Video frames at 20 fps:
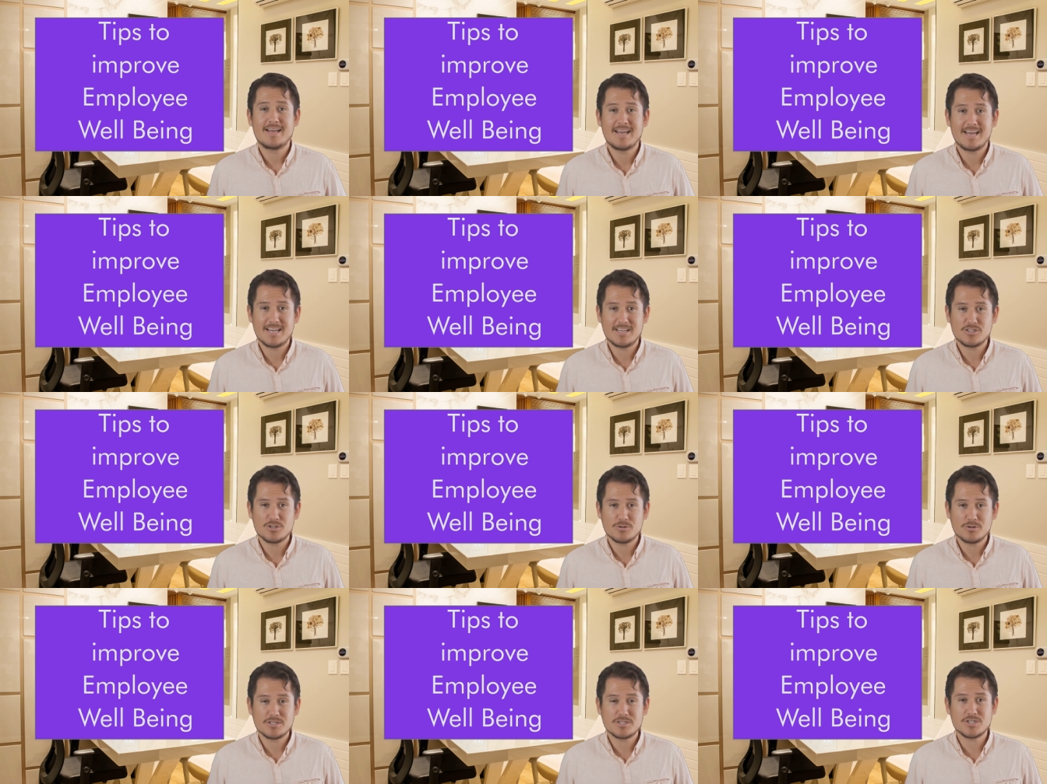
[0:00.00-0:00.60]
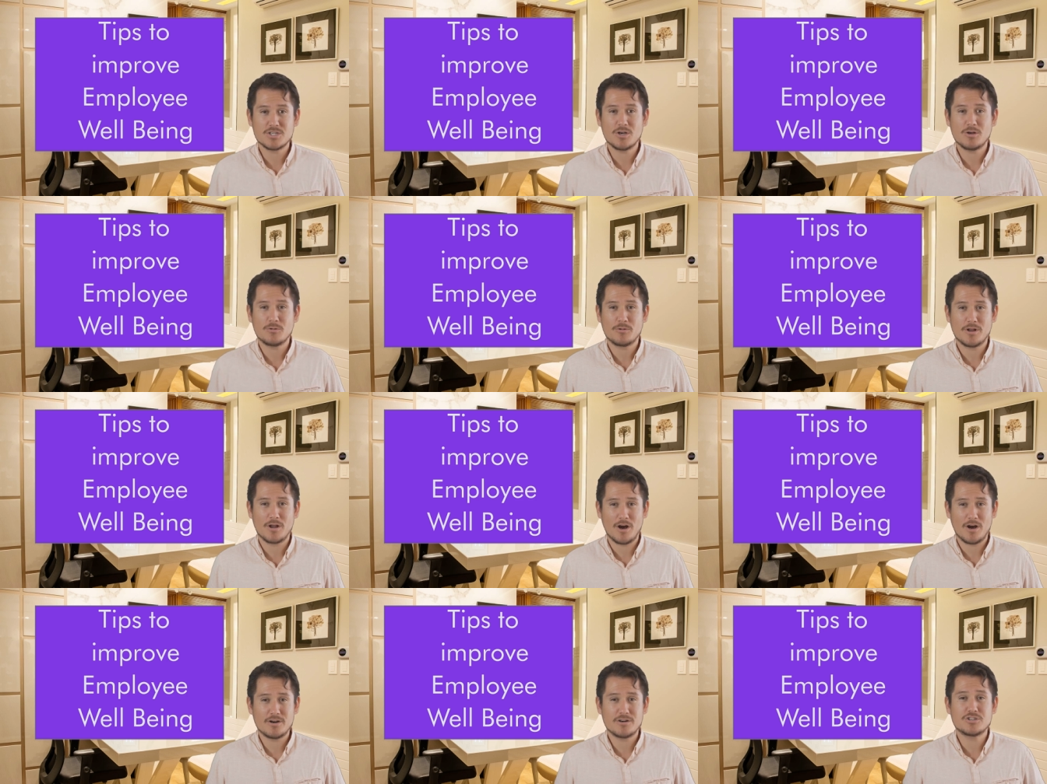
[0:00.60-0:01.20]
In doing so, we
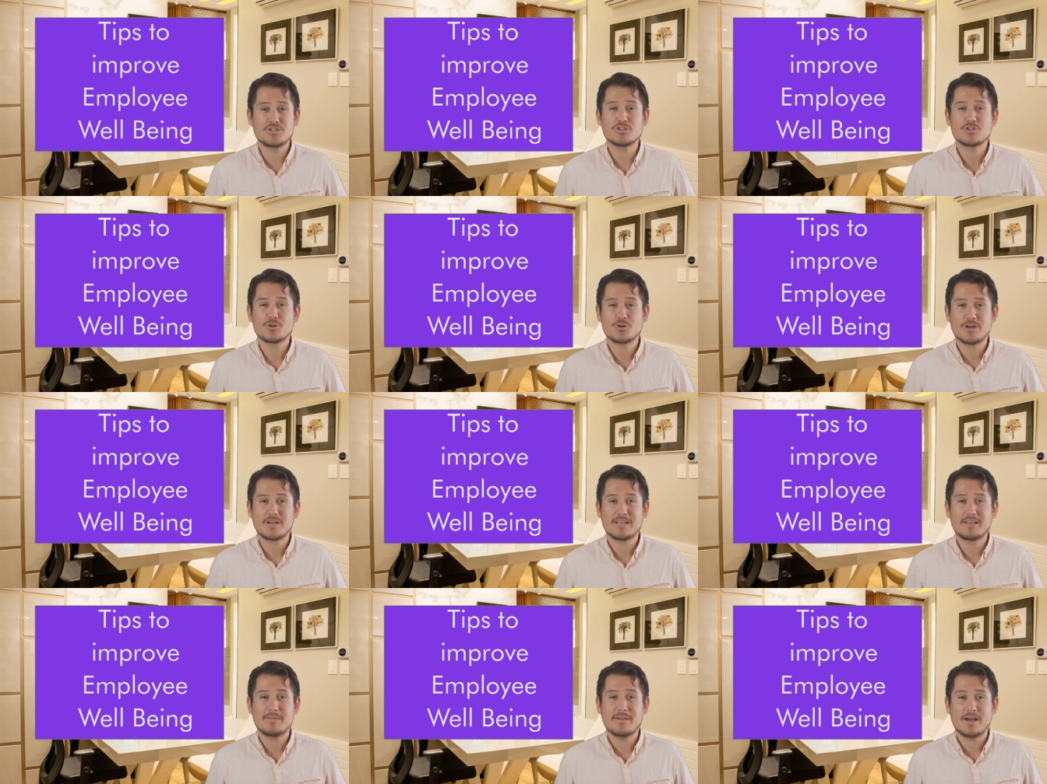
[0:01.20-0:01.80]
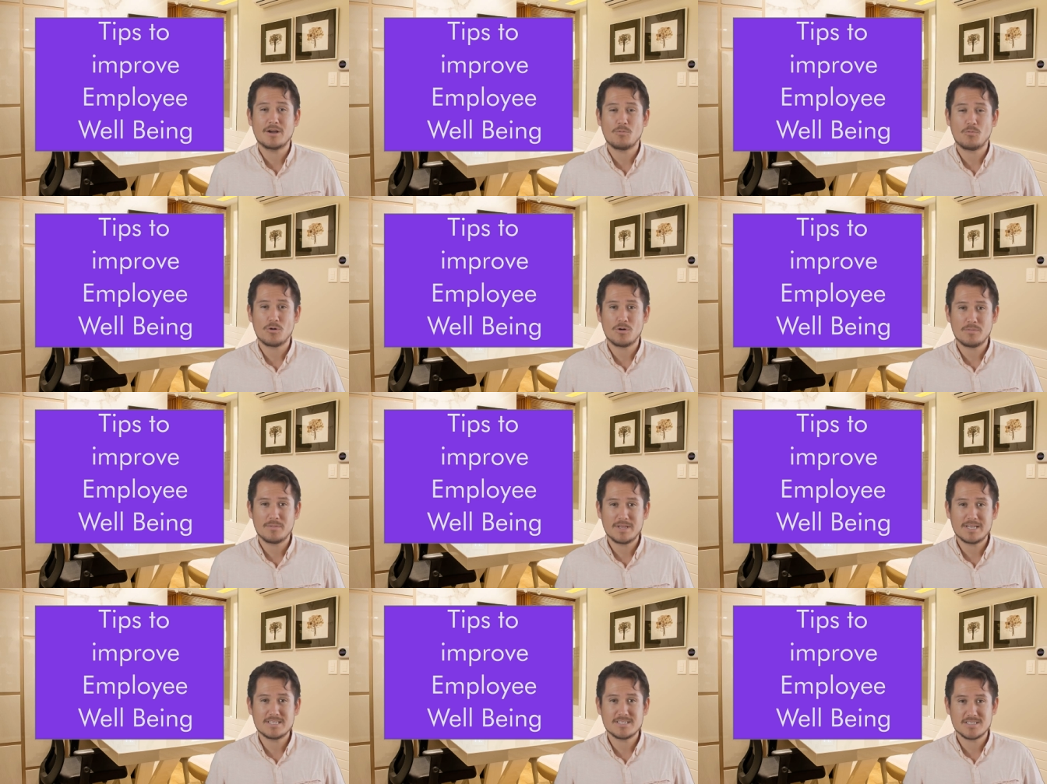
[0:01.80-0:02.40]
aren't just creating better
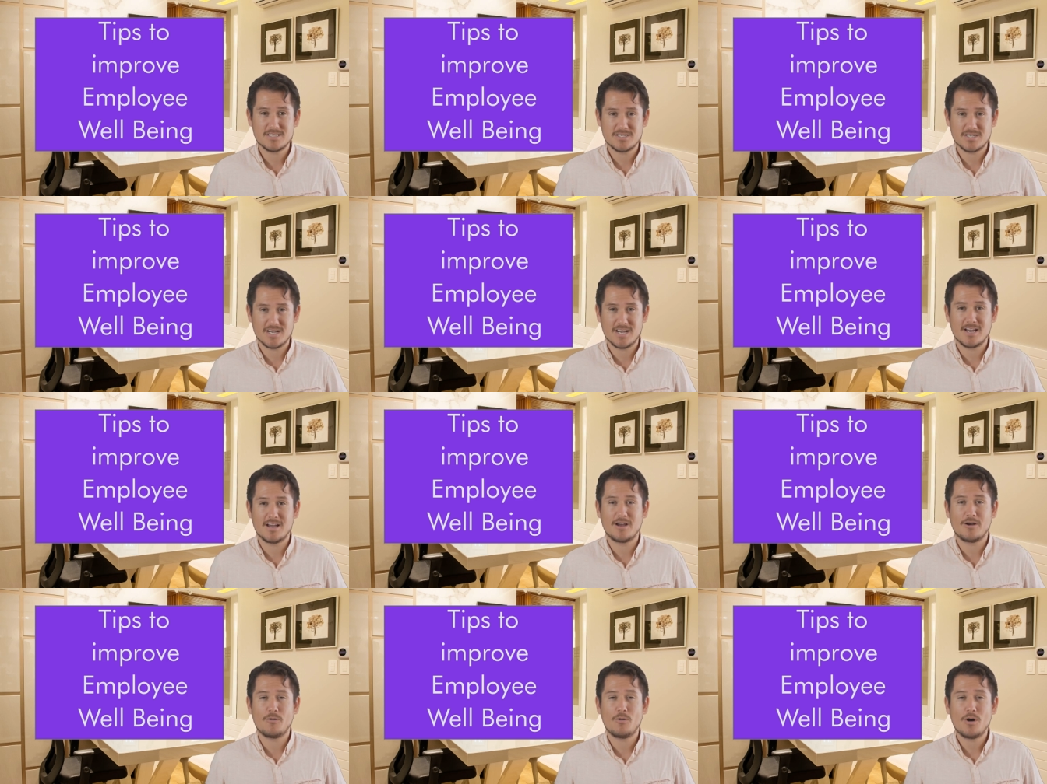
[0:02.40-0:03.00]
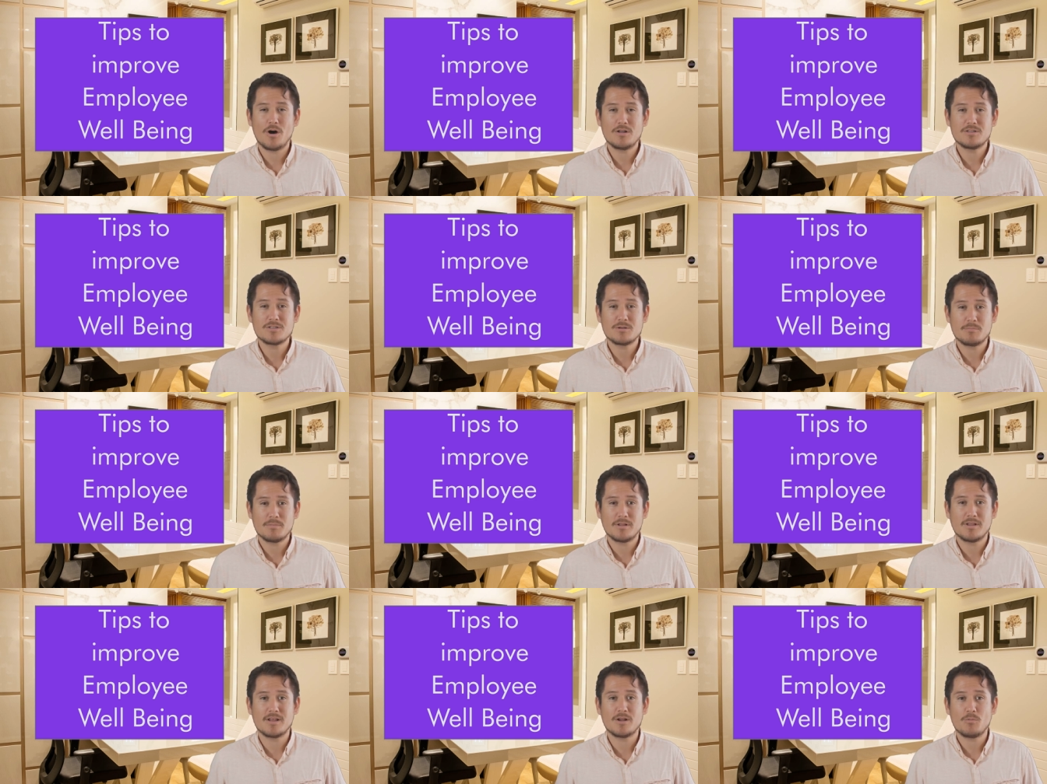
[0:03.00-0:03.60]
workplaces, we're also
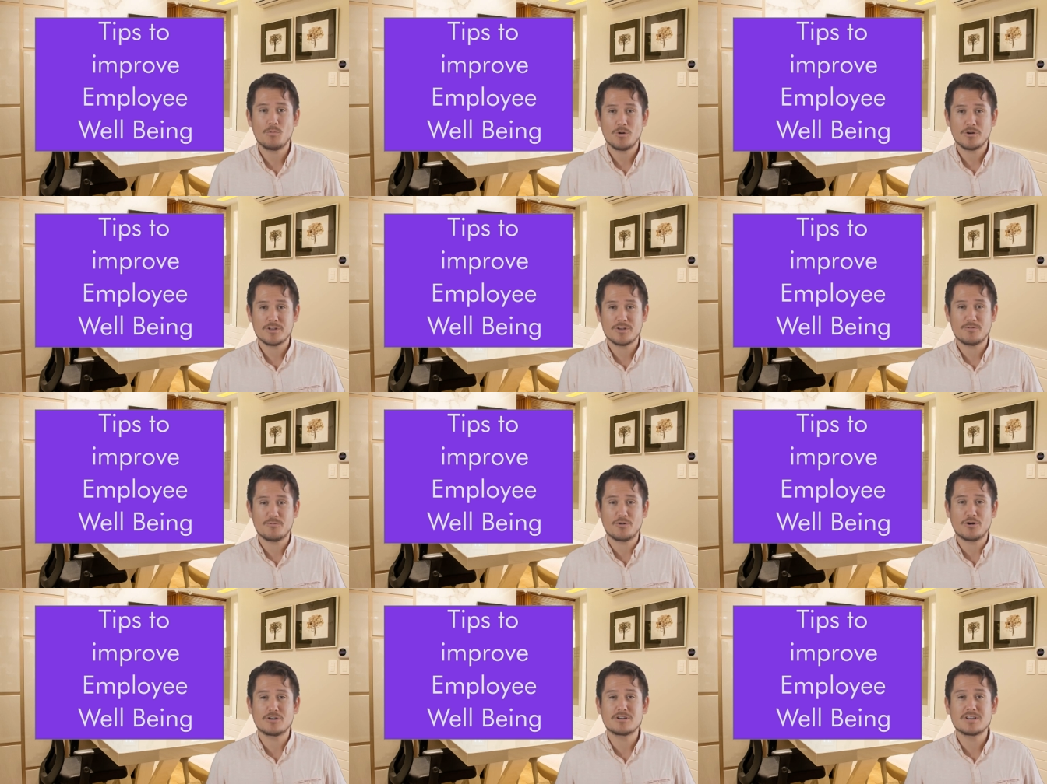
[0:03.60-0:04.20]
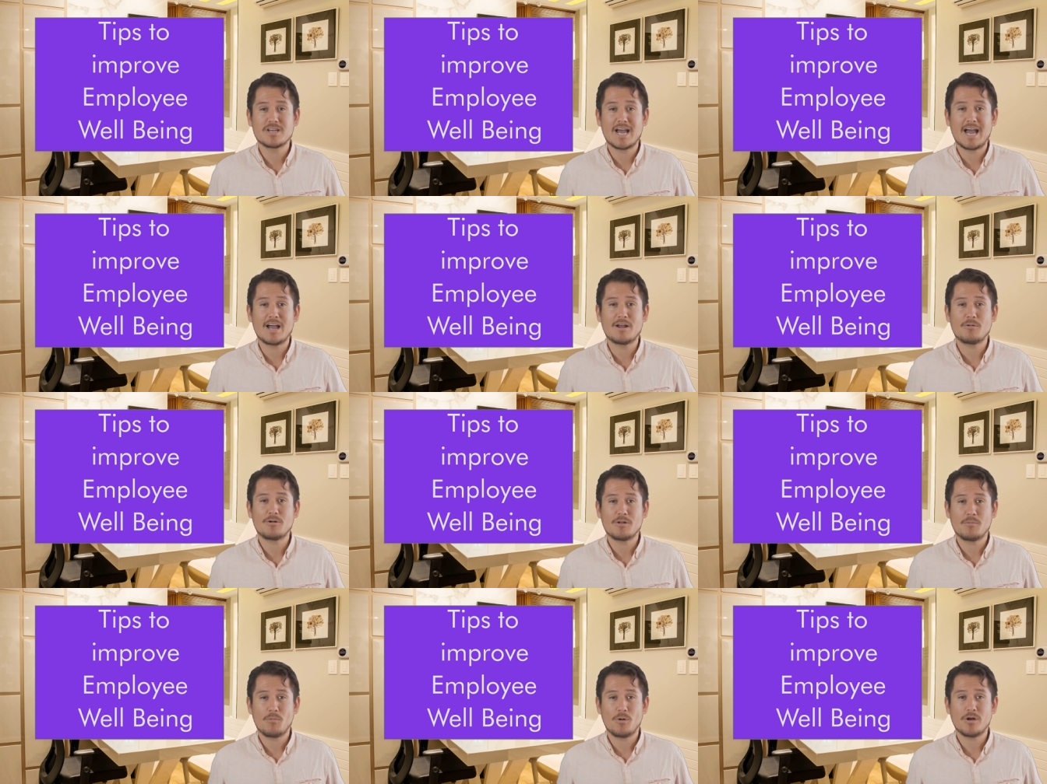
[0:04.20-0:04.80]
building a more diverse,
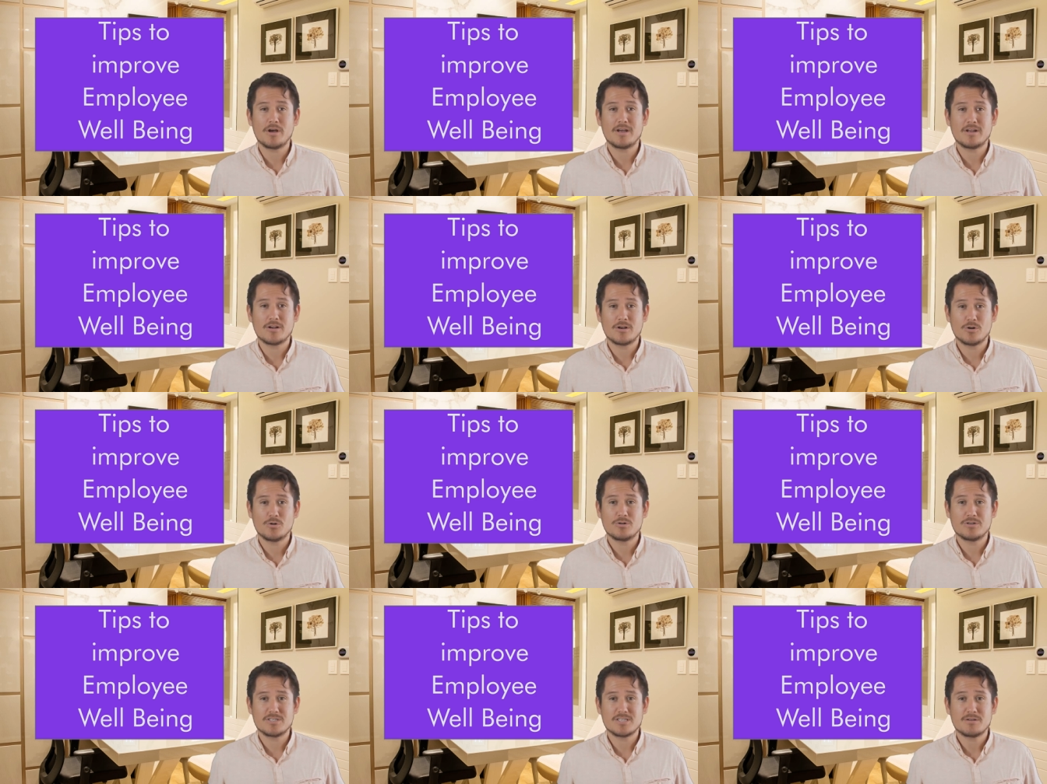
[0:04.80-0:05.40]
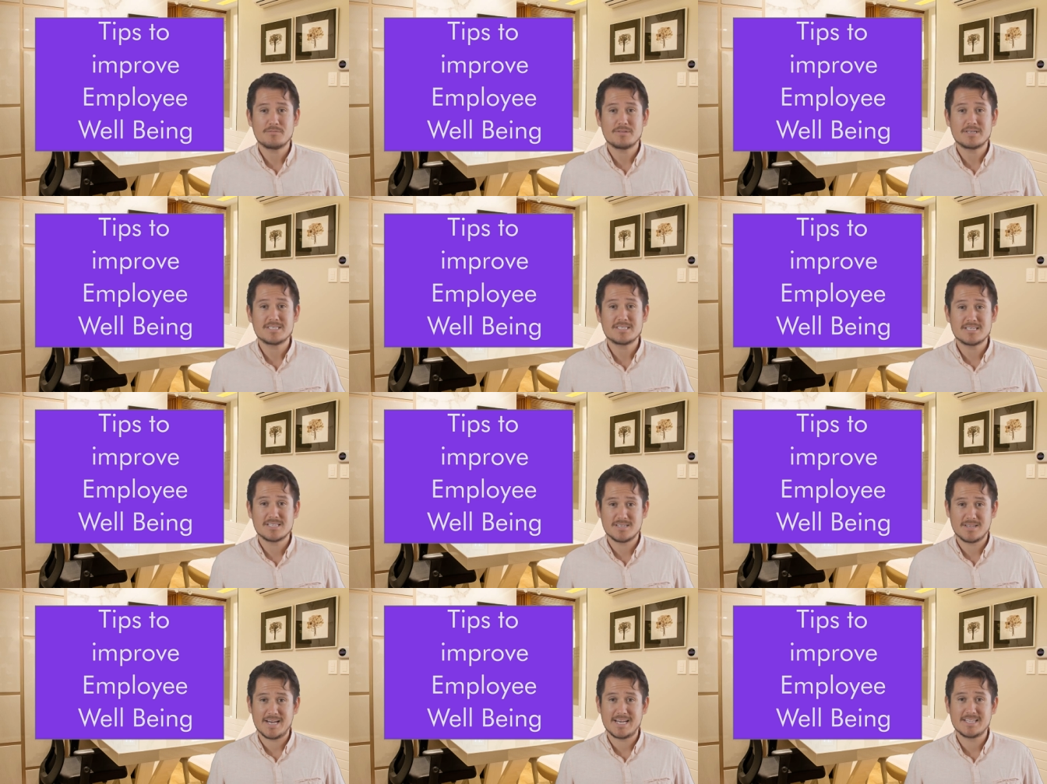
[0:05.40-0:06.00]
equitable, and inclusive
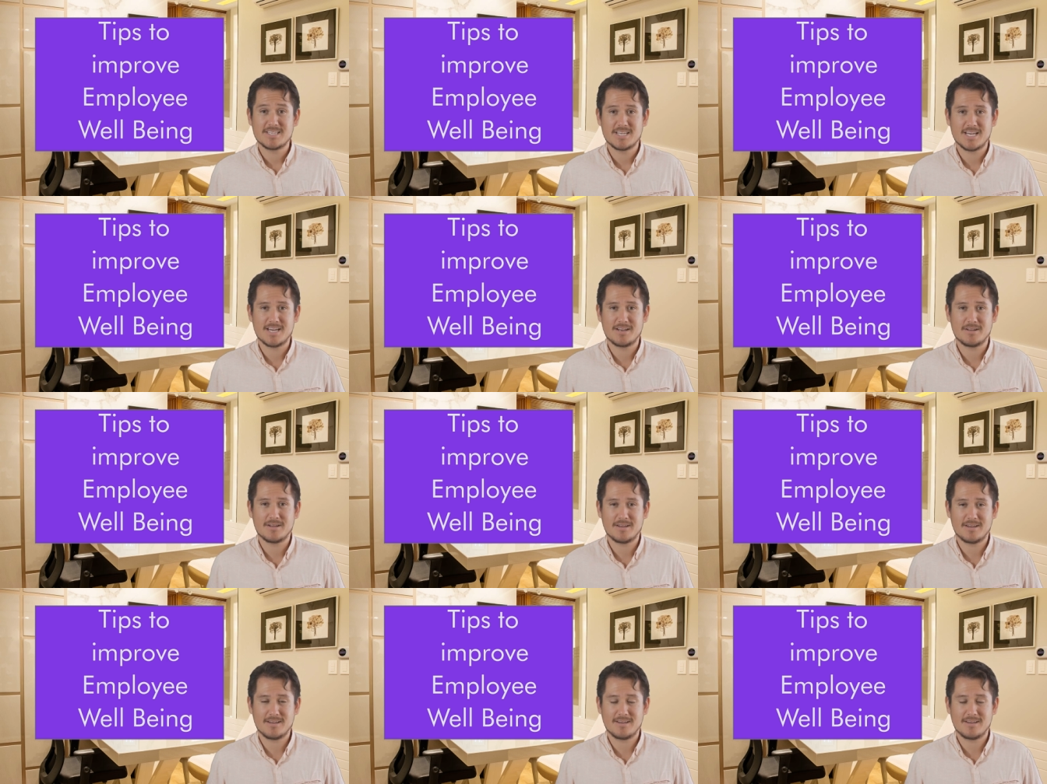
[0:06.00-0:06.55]
business landscape.